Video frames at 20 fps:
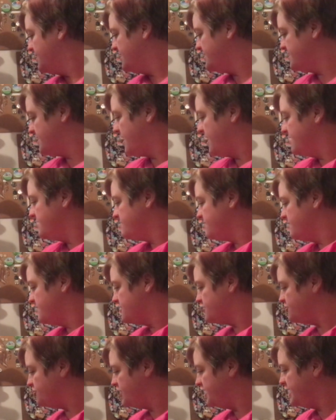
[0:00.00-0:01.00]
He's like, I just want
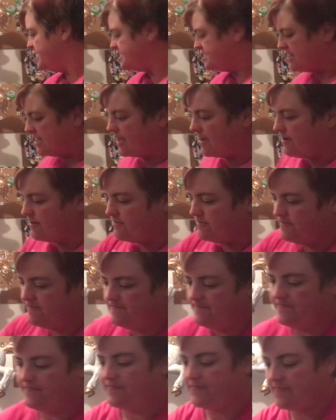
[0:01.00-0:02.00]
the treats now.
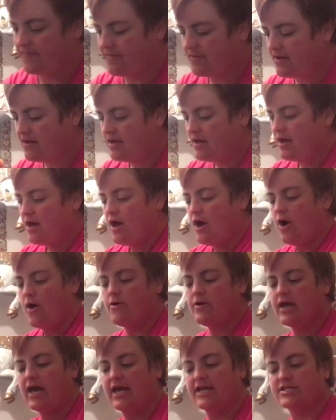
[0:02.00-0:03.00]

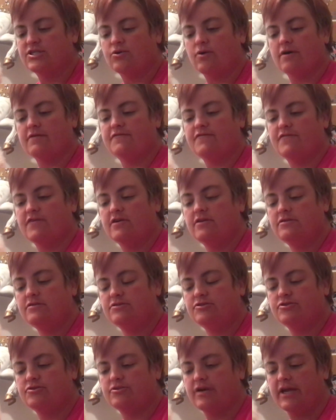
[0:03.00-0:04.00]
Okay, so our
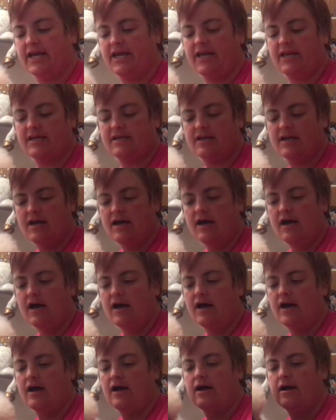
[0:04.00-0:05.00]
first treat
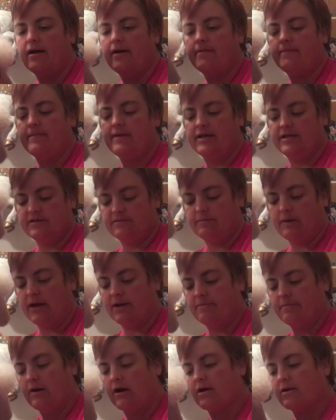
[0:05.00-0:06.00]
um, is a
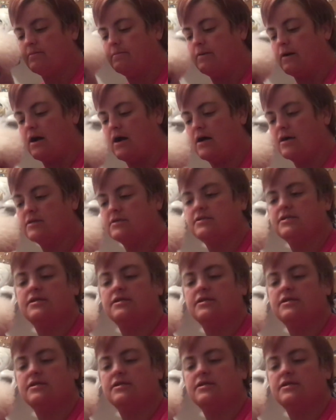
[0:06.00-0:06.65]
Bike Bark box.